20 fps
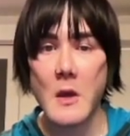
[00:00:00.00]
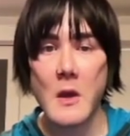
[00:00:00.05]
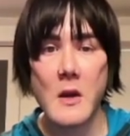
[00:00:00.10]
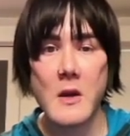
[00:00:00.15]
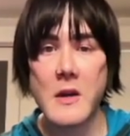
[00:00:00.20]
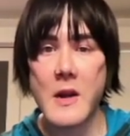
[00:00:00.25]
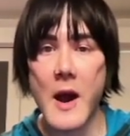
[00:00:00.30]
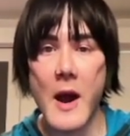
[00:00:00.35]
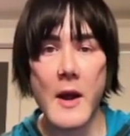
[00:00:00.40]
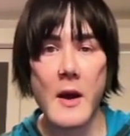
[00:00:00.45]

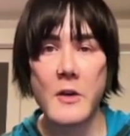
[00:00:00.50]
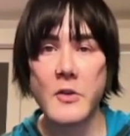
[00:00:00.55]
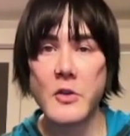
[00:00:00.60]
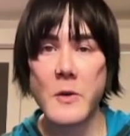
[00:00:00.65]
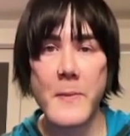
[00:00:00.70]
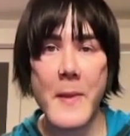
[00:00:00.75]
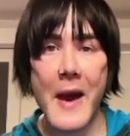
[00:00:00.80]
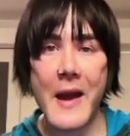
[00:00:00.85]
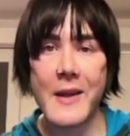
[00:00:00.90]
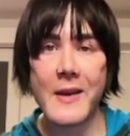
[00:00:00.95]
Not a
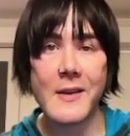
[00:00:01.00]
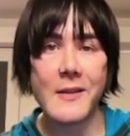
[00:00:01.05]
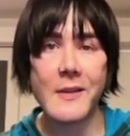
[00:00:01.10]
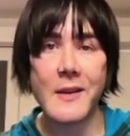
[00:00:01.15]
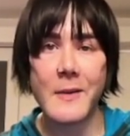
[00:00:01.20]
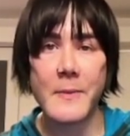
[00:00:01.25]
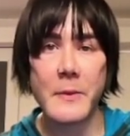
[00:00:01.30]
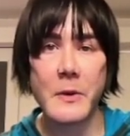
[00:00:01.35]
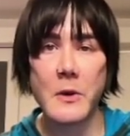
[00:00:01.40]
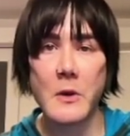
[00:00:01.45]
dramatic
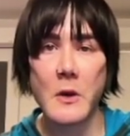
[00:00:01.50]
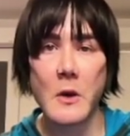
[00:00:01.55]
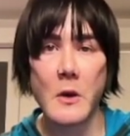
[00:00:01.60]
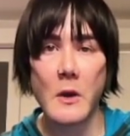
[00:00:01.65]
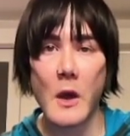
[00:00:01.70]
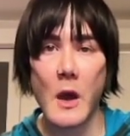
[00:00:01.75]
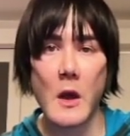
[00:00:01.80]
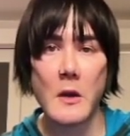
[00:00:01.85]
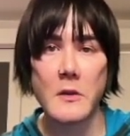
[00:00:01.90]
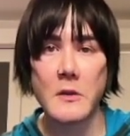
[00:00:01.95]
clip.
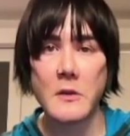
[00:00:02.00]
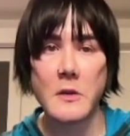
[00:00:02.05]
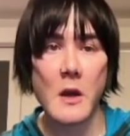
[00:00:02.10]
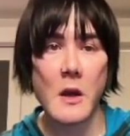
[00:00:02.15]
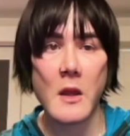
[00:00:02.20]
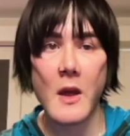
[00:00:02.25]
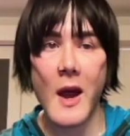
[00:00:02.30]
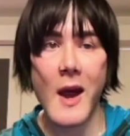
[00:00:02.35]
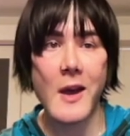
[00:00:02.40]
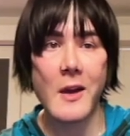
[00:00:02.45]
Okay, I'll just tell you
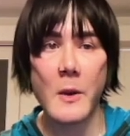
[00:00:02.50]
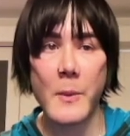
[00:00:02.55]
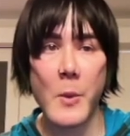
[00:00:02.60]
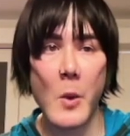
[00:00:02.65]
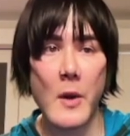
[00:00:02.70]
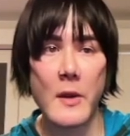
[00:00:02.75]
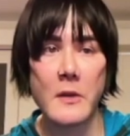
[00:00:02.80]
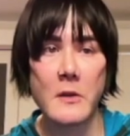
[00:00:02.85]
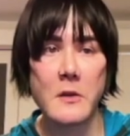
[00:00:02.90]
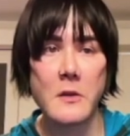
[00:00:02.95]
the highlight
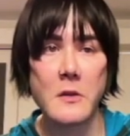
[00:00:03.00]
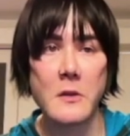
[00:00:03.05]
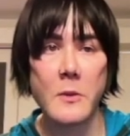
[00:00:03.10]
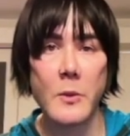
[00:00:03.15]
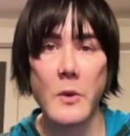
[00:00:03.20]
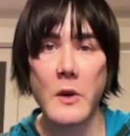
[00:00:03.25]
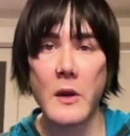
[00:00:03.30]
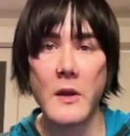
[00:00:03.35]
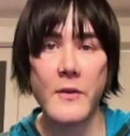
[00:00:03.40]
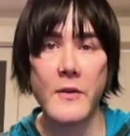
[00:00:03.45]
points
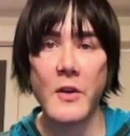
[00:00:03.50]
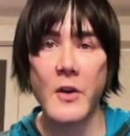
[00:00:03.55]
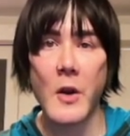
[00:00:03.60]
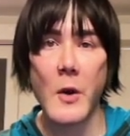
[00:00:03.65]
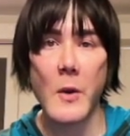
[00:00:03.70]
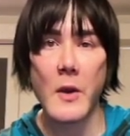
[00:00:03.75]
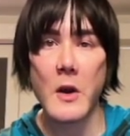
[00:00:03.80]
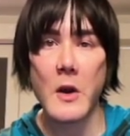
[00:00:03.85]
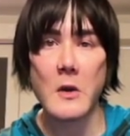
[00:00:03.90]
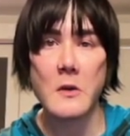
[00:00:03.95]
we need to know
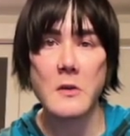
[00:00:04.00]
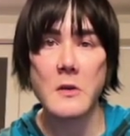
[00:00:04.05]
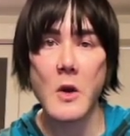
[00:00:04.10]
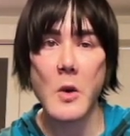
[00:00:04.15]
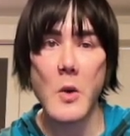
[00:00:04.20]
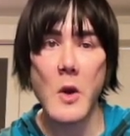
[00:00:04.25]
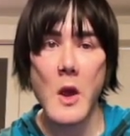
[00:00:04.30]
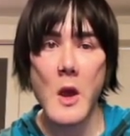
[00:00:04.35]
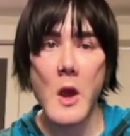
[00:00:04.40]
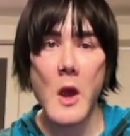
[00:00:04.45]
here.
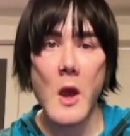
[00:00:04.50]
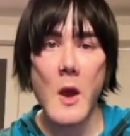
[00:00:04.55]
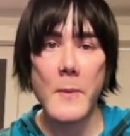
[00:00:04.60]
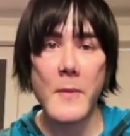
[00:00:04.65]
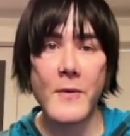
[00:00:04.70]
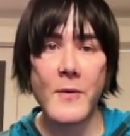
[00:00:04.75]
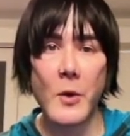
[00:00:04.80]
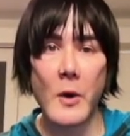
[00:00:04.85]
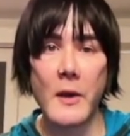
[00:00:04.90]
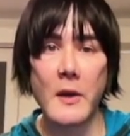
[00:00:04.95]
So
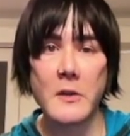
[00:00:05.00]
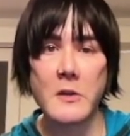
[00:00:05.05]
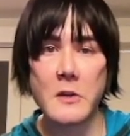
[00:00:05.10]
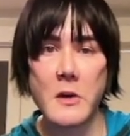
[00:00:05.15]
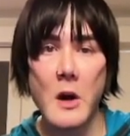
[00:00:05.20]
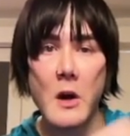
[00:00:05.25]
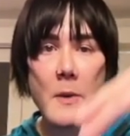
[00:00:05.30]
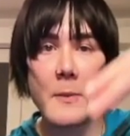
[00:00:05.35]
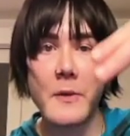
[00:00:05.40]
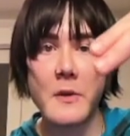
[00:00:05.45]
before we get
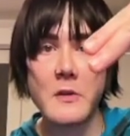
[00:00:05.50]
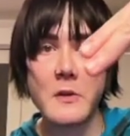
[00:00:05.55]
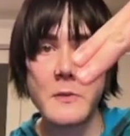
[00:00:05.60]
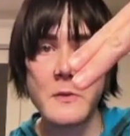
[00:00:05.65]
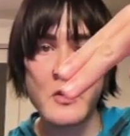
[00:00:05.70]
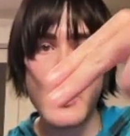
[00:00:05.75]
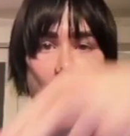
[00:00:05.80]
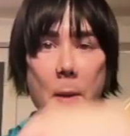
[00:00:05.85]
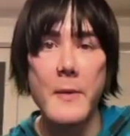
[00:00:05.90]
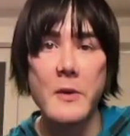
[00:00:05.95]
started, please
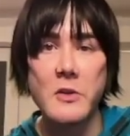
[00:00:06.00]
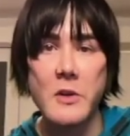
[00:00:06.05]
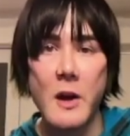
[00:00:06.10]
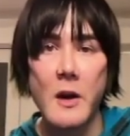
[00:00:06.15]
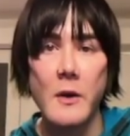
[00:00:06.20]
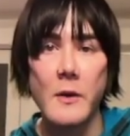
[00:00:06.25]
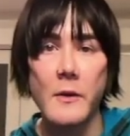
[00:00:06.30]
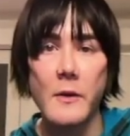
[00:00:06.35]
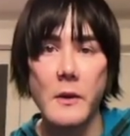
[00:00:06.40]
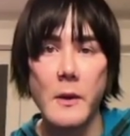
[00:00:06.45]
subscribe my
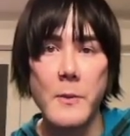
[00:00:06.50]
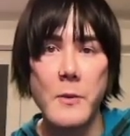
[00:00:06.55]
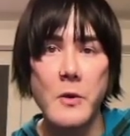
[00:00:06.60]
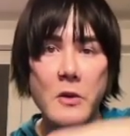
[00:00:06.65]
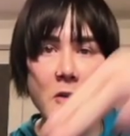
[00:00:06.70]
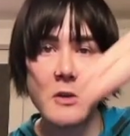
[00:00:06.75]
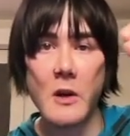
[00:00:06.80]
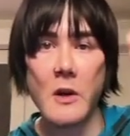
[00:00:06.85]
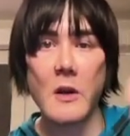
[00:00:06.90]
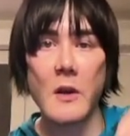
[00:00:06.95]
channel. I really
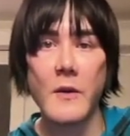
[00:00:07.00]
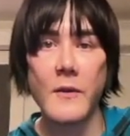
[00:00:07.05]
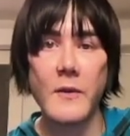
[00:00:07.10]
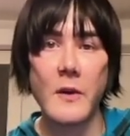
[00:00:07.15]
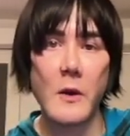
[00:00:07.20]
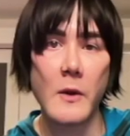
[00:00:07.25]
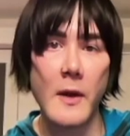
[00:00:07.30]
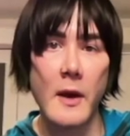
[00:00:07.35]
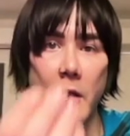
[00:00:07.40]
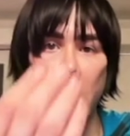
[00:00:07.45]
appreciate it. Give
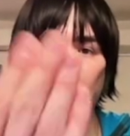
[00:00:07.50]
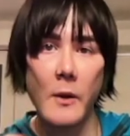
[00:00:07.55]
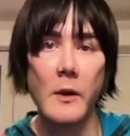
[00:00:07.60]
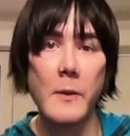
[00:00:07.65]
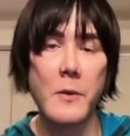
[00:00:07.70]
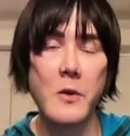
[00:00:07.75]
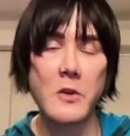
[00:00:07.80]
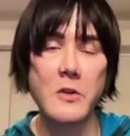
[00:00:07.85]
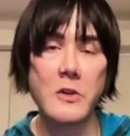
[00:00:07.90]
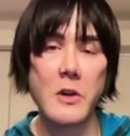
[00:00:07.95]
video a like. I really
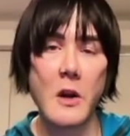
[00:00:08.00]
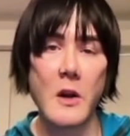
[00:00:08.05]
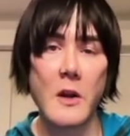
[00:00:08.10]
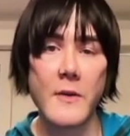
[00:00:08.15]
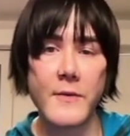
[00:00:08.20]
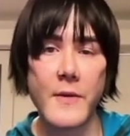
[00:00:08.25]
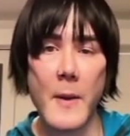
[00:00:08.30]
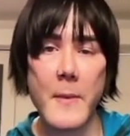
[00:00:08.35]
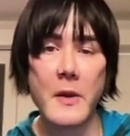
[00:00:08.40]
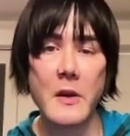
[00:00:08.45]
appreciate it.
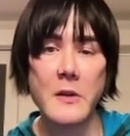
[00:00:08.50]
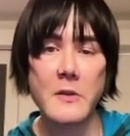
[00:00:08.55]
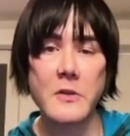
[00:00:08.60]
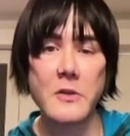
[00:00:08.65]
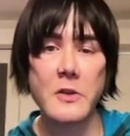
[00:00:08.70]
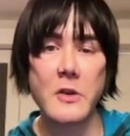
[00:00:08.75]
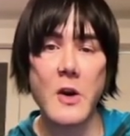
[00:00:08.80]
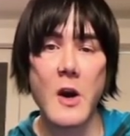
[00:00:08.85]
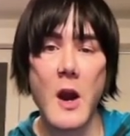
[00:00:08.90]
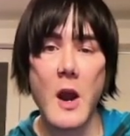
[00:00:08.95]
Find me on
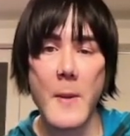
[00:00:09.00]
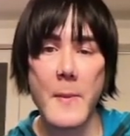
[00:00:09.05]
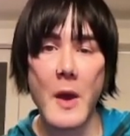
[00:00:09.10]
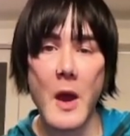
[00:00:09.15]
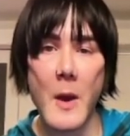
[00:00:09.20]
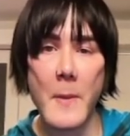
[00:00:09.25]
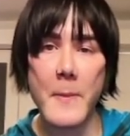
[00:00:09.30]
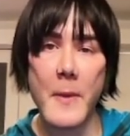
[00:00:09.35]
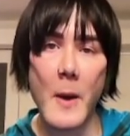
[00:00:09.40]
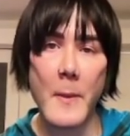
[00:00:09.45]
Instagram
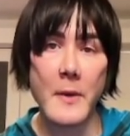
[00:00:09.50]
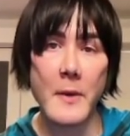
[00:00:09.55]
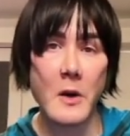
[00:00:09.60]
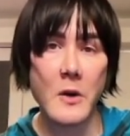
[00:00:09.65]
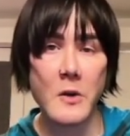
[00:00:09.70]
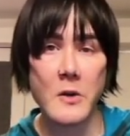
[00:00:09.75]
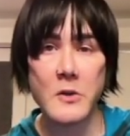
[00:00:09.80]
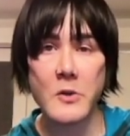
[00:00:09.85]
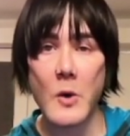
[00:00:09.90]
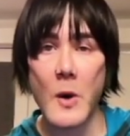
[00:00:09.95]
at Mehlman
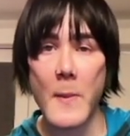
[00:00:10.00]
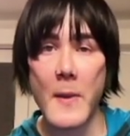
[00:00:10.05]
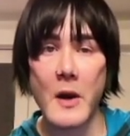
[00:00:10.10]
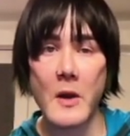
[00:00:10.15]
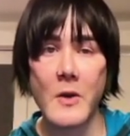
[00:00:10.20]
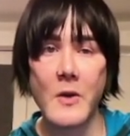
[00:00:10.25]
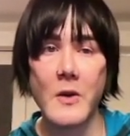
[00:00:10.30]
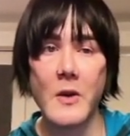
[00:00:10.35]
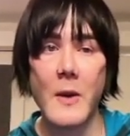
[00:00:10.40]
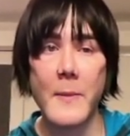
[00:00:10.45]
underscore
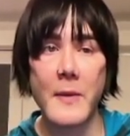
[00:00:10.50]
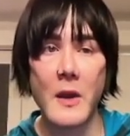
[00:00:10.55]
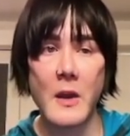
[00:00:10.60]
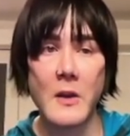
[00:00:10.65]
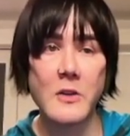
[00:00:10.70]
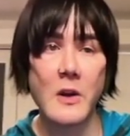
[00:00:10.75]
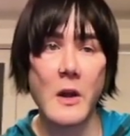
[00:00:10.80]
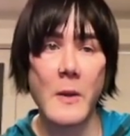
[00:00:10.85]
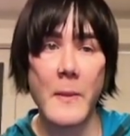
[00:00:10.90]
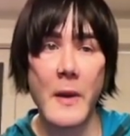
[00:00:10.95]
medical,
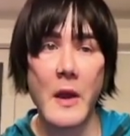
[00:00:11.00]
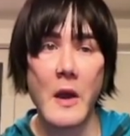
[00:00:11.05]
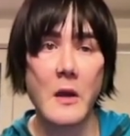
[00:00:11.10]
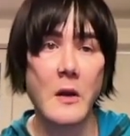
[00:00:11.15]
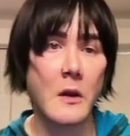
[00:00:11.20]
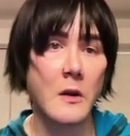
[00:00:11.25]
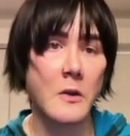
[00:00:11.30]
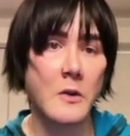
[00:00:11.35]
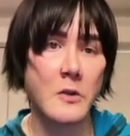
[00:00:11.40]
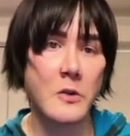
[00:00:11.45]
M-E-H-L-M-A-N
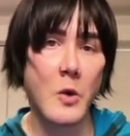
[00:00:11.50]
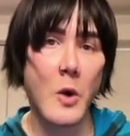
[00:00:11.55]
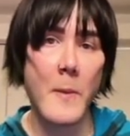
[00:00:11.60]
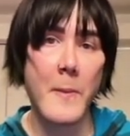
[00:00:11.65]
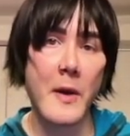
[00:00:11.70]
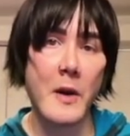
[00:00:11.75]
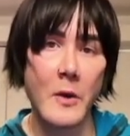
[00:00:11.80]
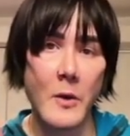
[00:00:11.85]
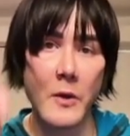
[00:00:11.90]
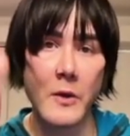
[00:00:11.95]
underscore
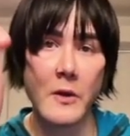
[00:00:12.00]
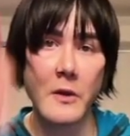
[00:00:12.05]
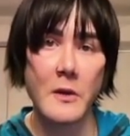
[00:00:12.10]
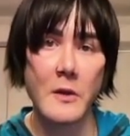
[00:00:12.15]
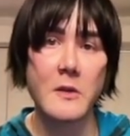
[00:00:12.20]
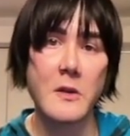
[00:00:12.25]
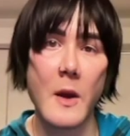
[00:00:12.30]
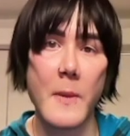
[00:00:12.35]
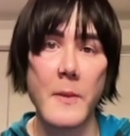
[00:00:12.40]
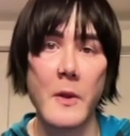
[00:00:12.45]
medical. The
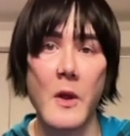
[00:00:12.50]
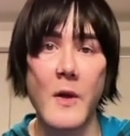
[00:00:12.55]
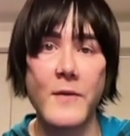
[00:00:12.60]
link's down below.